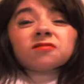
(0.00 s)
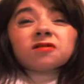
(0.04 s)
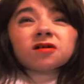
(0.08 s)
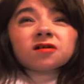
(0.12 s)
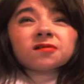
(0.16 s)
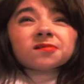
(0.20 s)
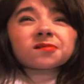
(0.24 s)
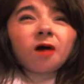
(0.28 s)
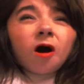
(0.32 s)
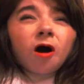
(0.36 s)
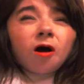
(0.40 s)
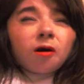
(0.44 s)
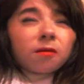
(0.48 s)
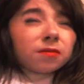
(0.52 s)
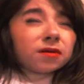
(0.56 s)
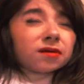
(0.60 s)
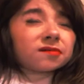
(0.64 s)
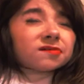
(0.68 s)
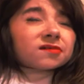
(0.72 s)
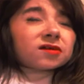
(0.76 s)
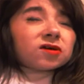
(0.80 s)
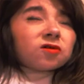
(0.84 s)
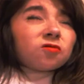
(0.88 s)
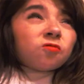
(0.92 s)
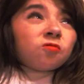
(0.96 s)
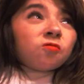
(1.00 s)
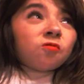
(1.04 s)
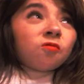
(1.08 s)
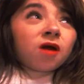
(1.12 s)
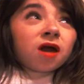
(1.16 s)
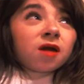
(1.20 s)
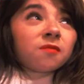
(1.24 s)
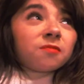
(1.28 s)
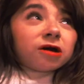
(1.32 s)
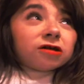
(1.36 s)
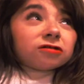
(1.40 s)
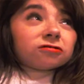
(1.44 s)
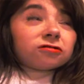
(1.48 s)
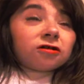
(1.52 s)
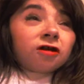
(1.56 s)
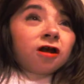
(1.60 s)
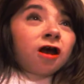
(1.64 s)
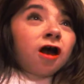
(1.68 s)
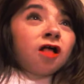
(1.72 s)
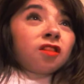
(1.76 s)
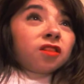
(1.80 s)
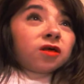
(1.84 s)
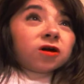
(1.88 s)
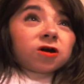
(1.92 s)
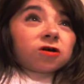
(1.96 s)
Dunk is obviously way better
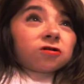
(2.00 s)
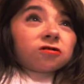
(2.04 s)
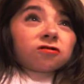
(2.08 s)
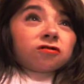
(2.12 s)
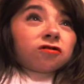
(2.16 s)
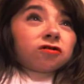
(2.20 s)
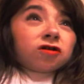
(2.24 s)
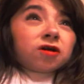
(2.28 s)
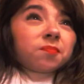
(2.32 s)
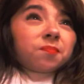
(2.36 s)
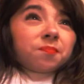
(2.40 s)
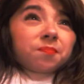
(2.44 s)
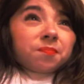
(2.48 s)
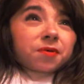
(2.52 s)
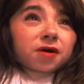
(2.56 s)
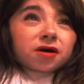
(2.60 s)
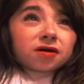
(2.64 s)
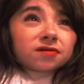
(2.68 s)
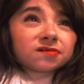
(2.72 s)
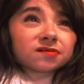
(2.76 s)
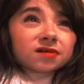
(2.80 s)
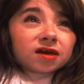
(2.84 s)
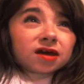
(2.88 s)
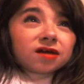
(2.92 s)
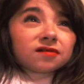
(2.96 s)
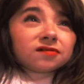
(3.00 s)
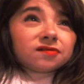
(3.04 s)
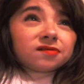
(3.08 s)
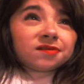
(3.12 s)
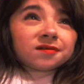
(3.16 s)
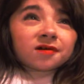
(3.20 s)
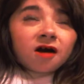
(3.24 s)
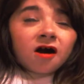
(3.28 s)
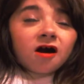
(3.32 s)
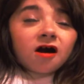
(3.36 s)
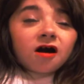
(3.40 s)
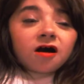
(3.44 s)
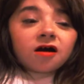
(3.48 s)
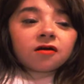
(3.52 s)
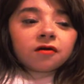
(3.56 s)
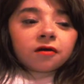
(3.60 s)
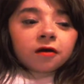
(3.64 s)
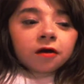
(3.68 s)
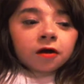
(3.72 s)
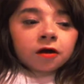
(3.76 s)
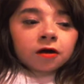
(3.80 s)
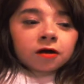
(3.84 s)
than Kuroko no Basuke, duh,